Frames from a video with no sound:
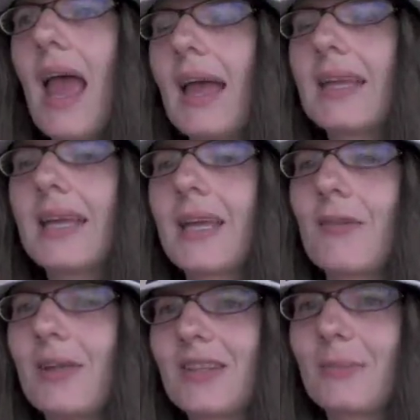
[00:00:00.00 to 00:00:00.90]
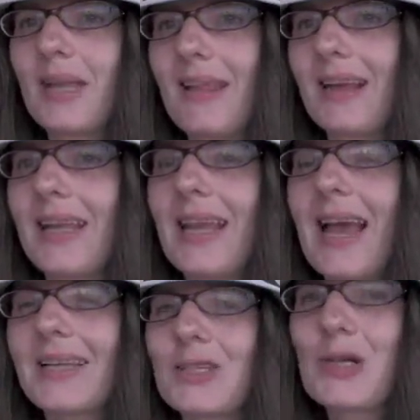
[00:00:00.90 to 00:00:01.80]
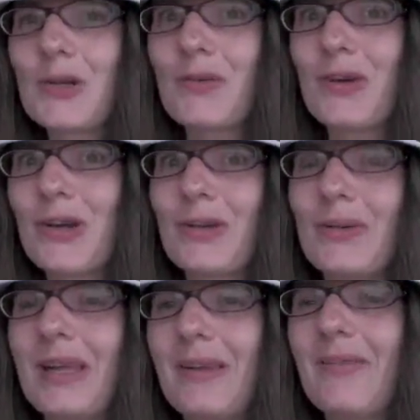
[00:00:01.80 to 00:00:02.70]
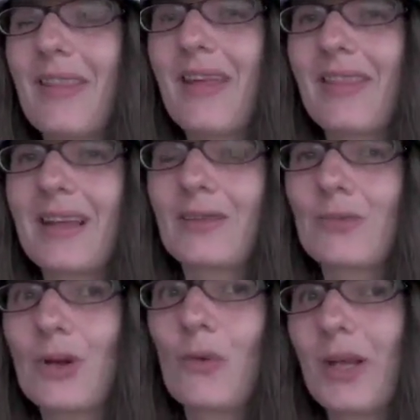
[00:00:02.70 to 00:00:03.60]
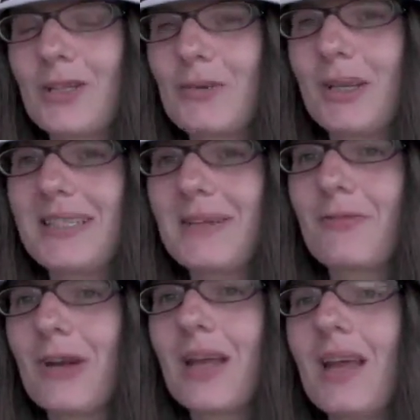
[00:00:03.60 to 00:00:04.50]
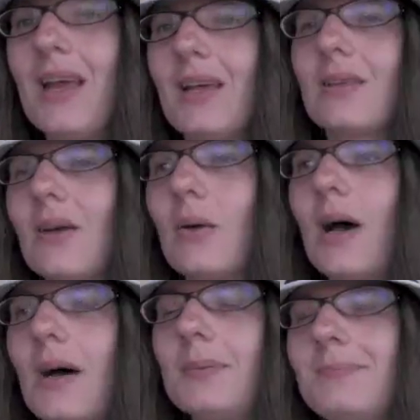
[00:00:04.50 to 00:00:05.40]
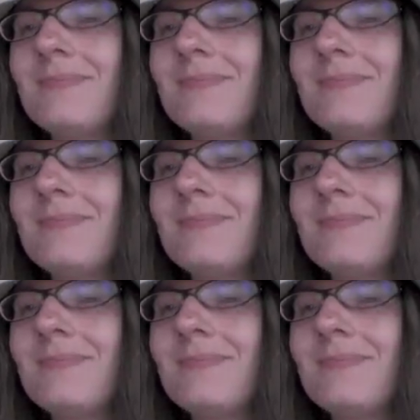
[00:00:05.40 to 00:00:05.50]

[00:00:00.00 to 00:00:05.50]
And he convinced me that he had turned over a new leaf and that things were going to be different. So, uh,